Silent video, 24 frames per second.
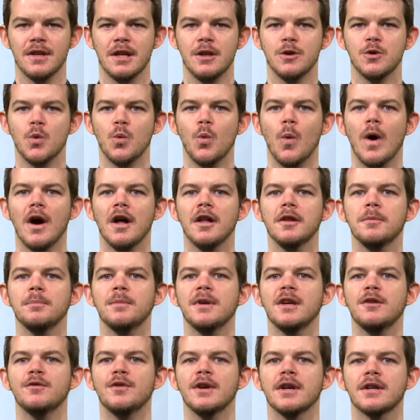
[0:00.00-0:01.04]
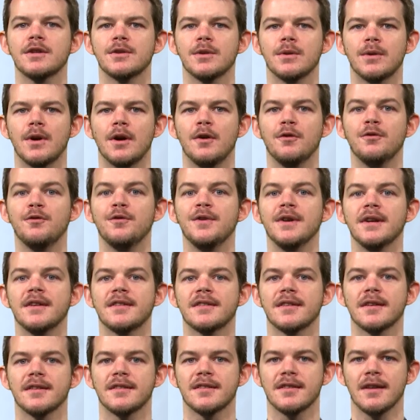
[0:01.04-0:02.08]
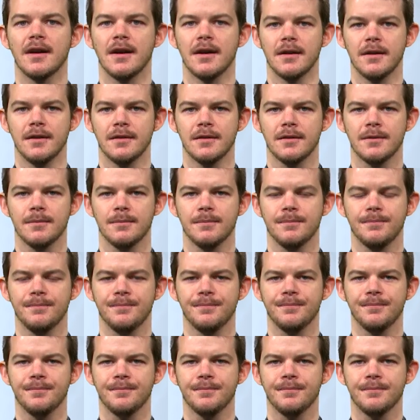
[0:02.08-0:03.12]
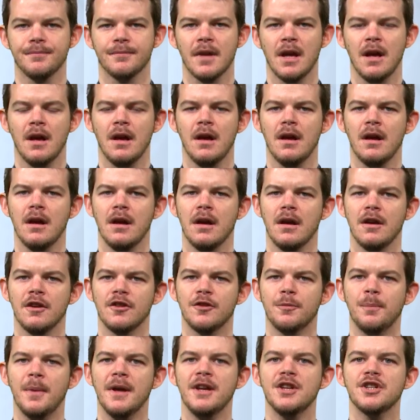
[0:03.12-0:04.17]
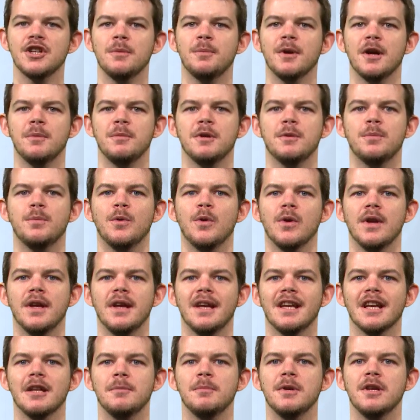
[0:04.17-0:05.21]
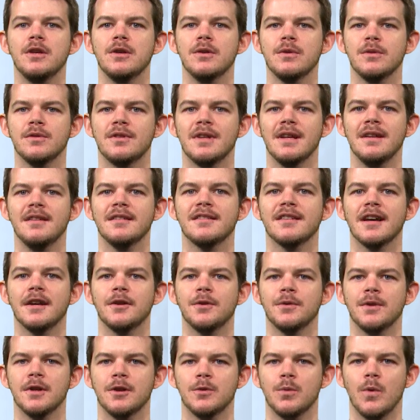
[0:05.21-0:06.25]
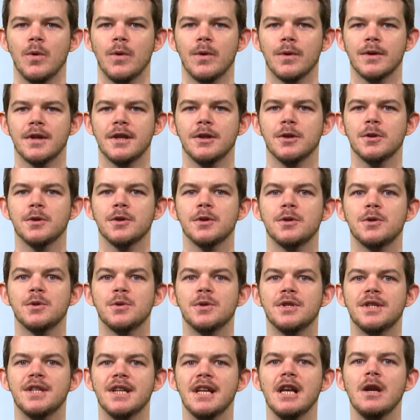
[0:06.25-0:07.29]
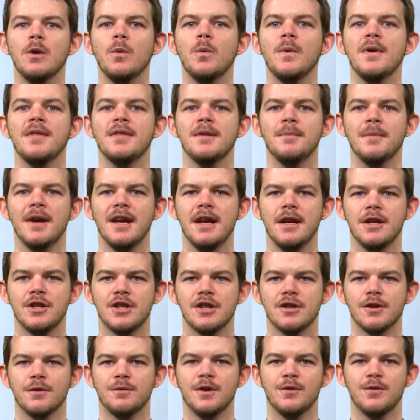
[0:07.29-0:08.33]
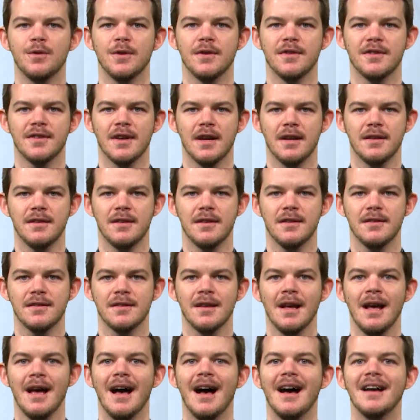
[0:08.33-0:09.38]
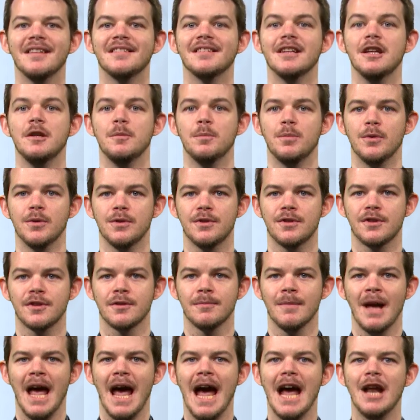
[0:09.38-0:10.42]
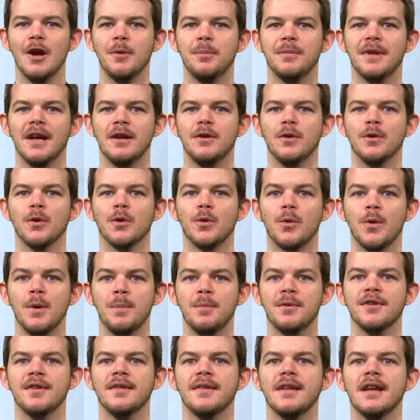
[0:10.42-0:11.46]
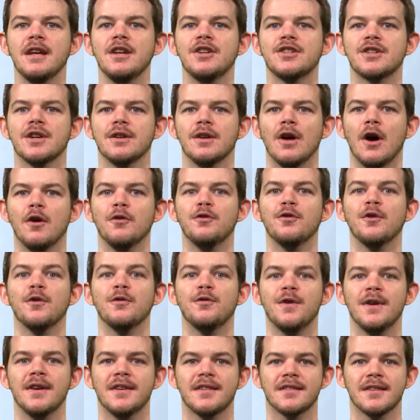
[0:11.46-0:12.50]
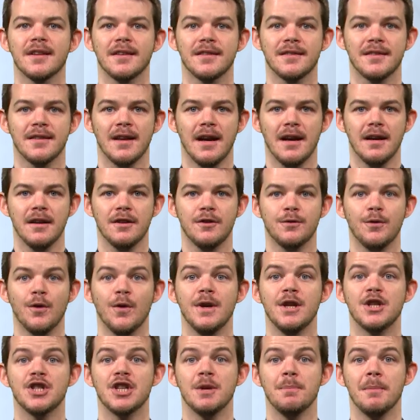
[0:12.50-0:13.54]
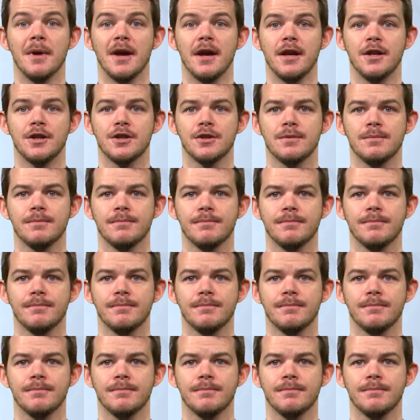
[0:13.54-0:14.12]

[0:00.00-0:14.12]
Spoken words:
into one big vector of fixed size. Spatial pyramid pooling can be used inside a network in order to deal with images of different sizes as inputs and obtain a representation of fixed size for each image.